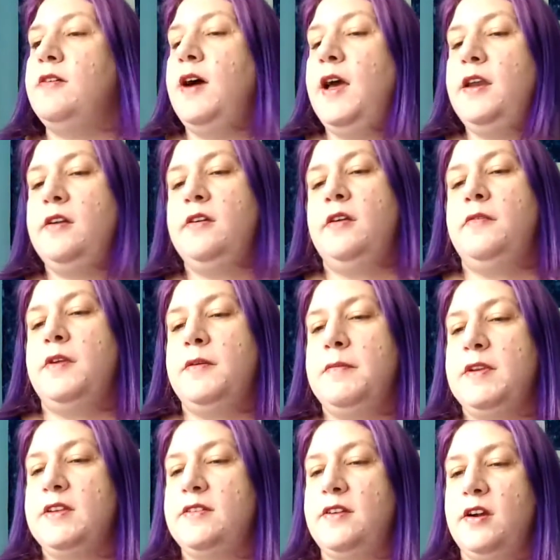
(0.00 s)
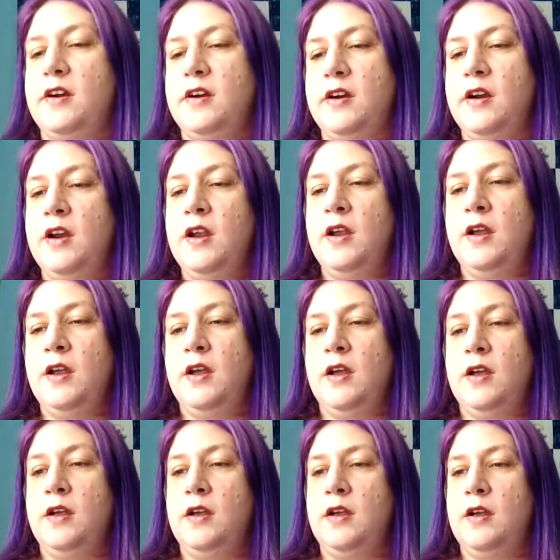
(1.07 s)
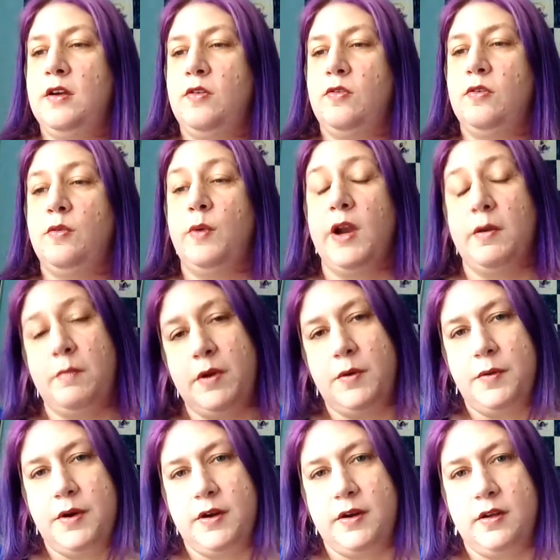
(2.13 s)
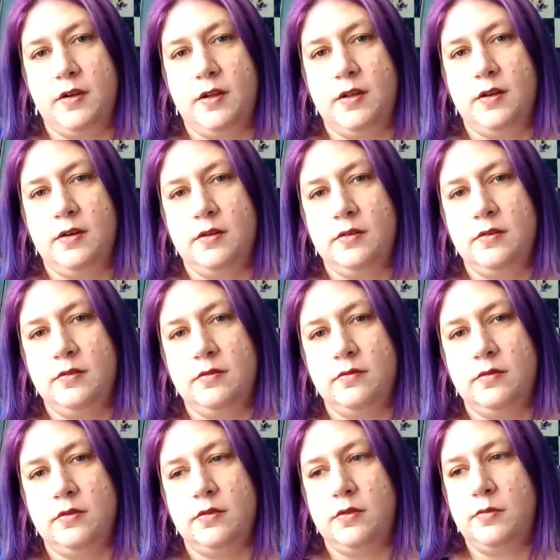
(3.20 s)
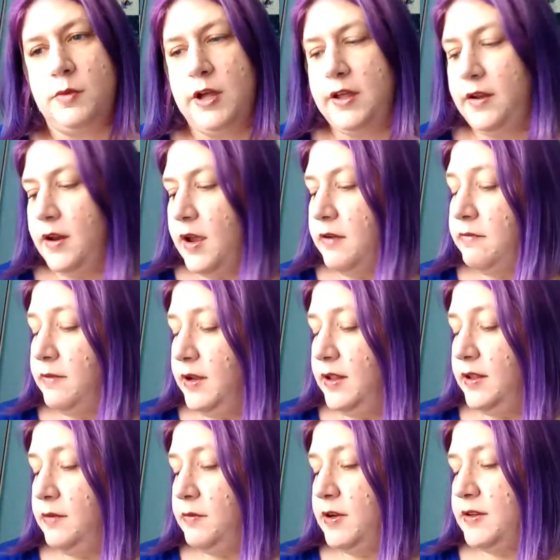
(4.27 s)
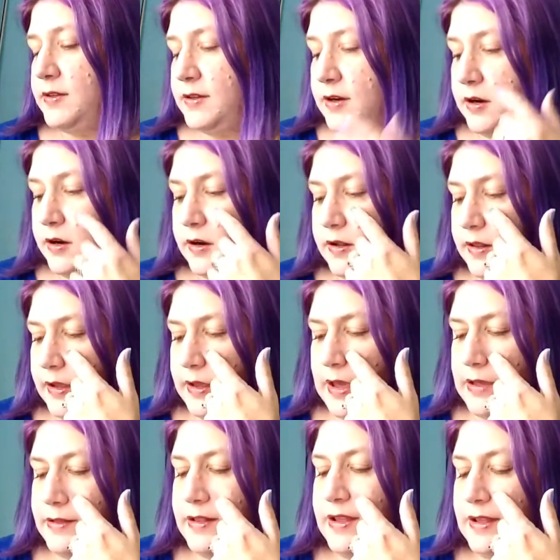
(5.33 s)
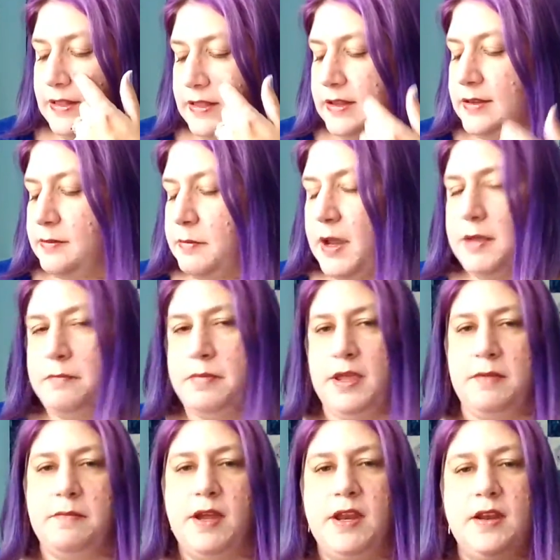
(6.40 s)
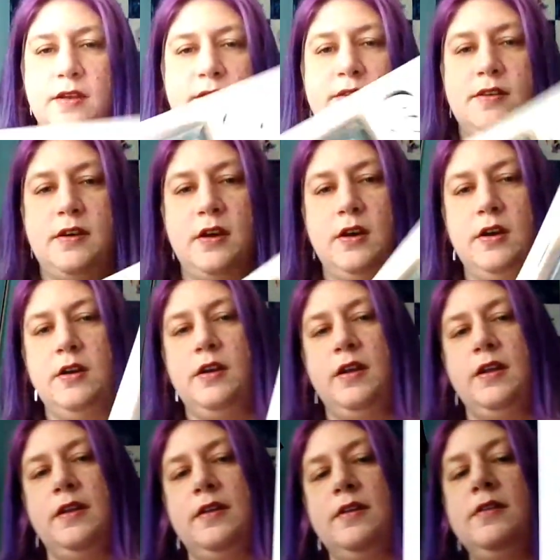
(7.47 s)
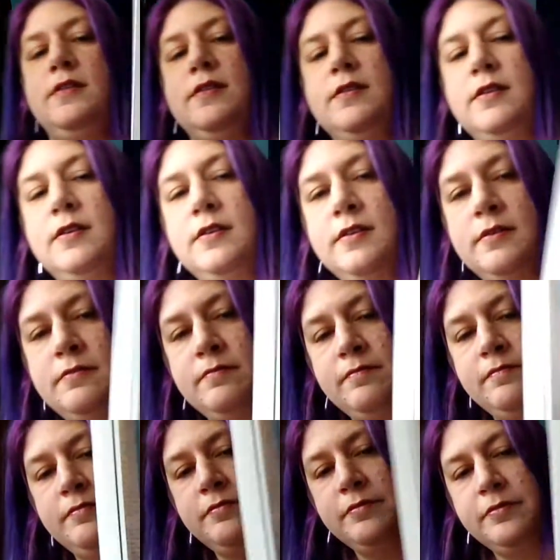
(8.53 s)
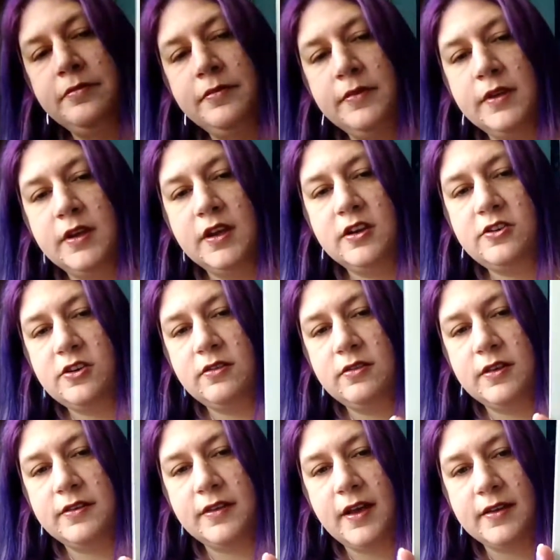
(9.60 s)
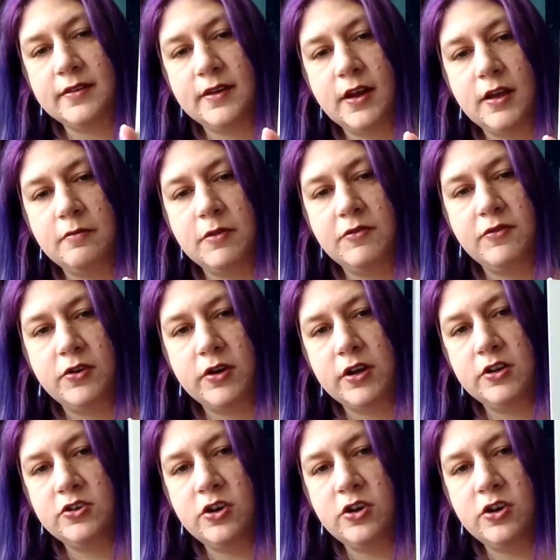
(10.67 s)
I don't know when I'm going to start, or what I'm going to work on, or what. I really want to start, like, I think this might be my next start, is, I showed this last time, the Voyage